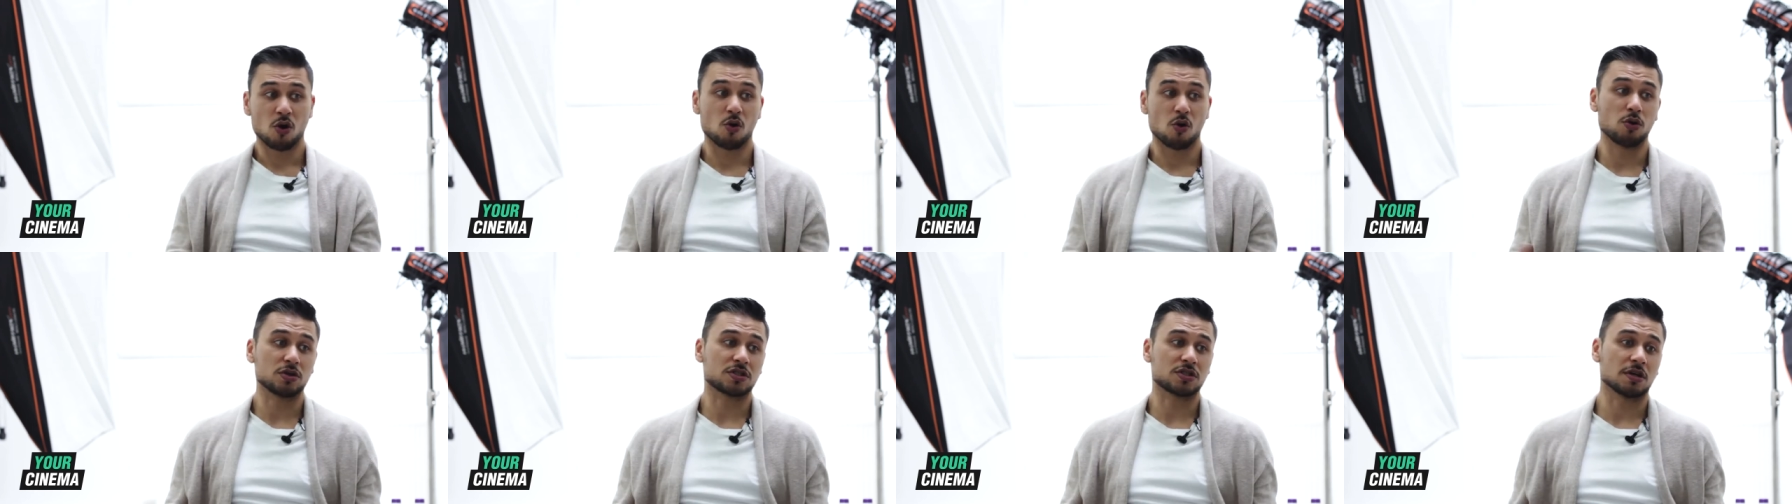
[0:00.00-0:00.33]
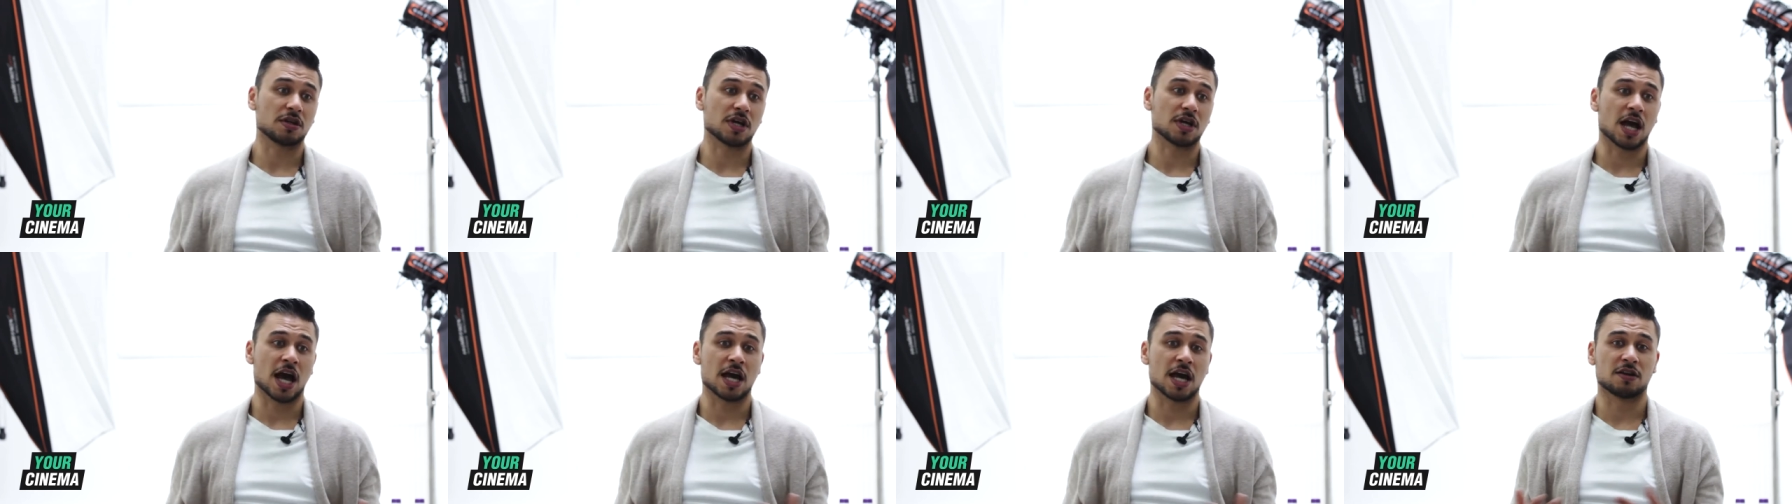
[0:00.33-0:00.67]
Also,
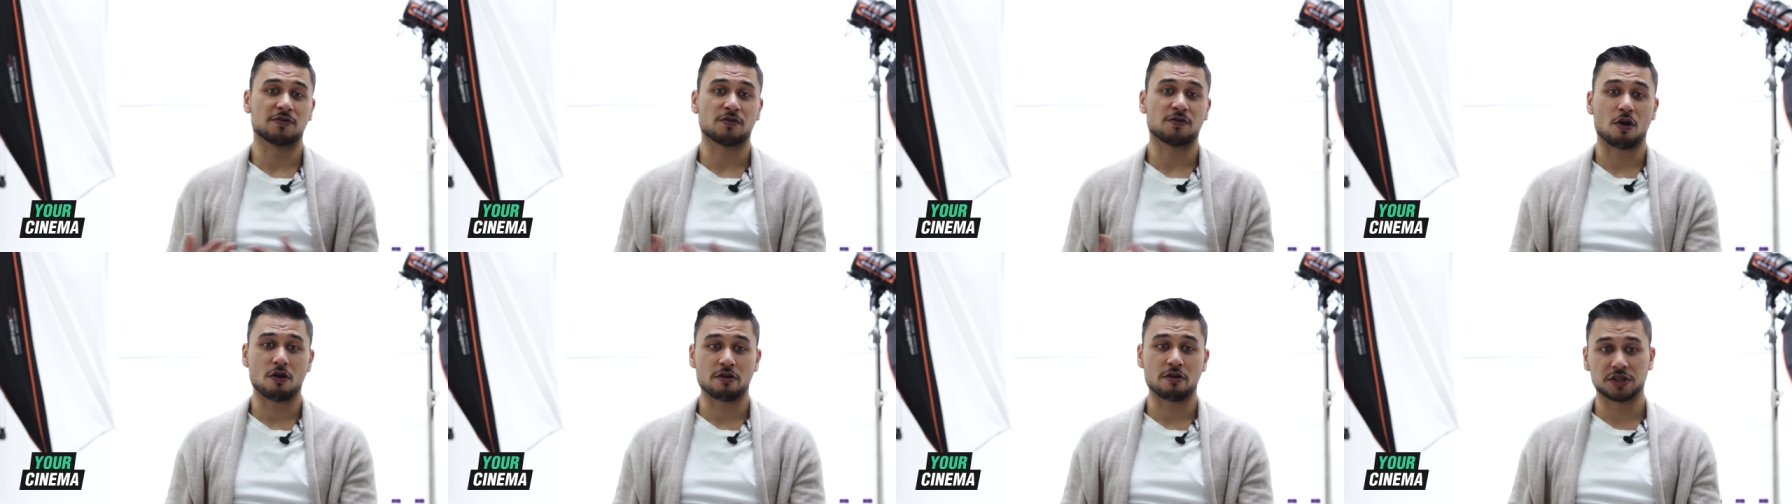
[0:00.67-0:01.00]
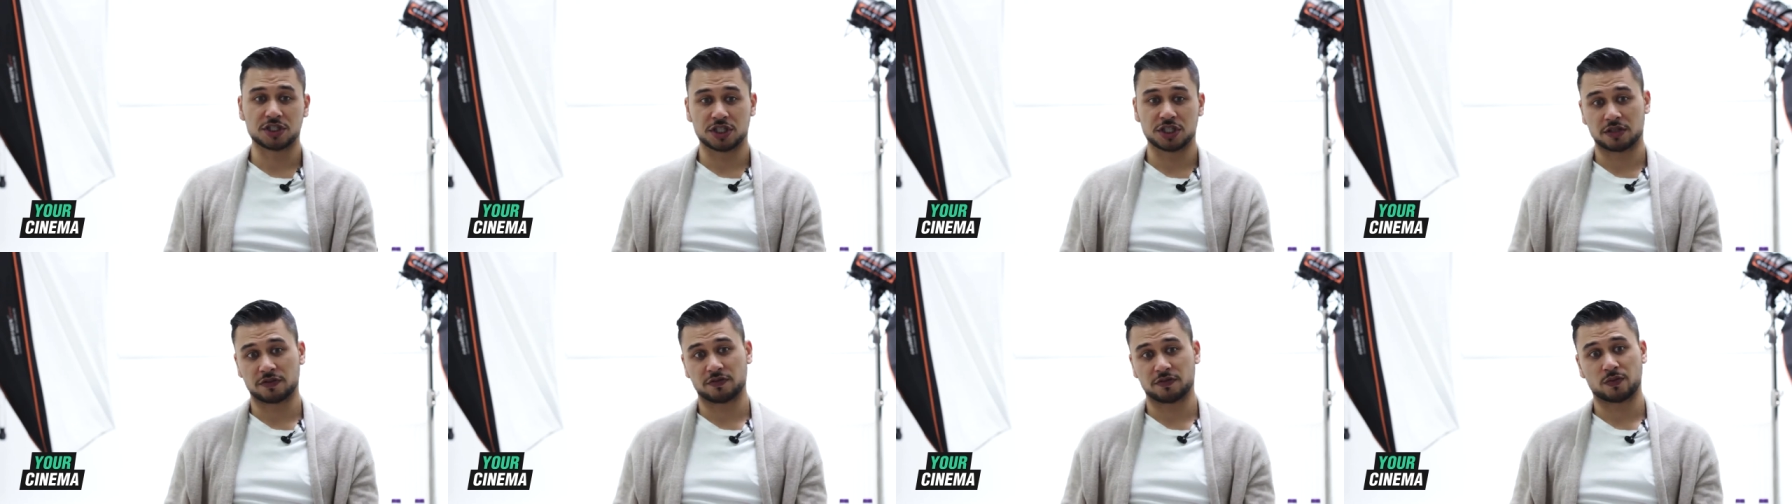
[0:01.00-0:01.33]
the kind of
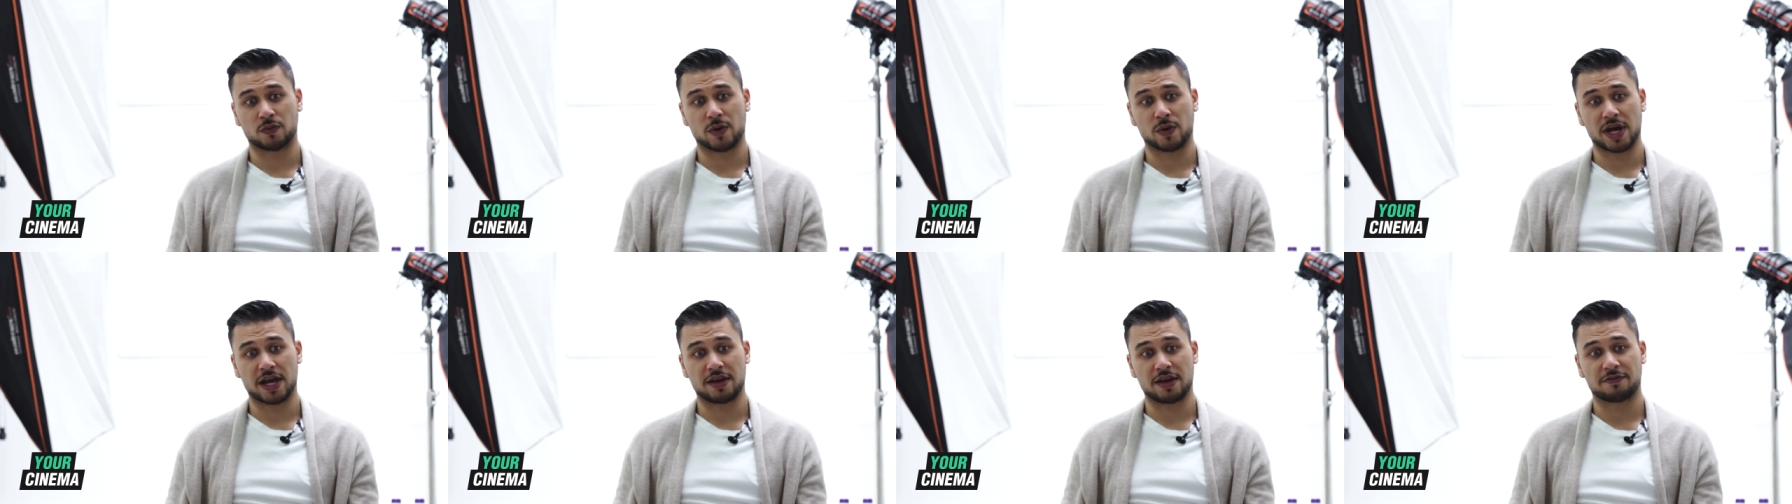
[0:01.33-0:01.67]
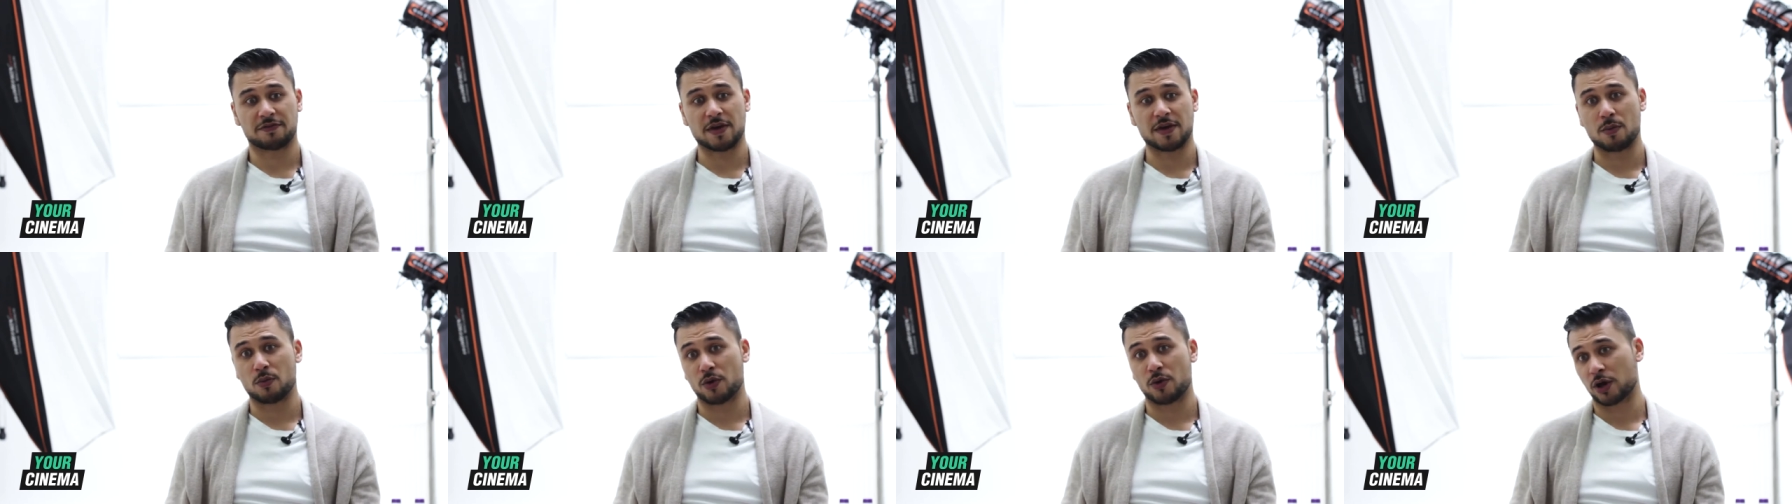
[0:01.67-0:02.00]
origin of where
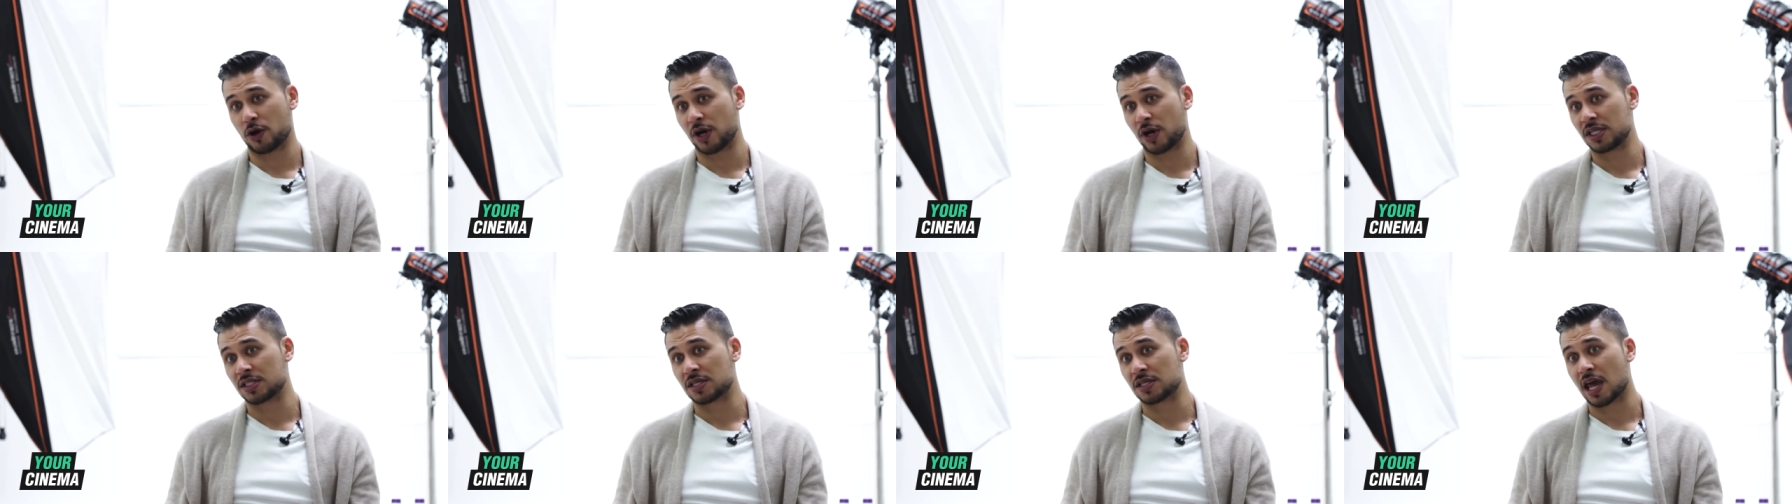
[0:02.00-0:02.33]
Fatboy got his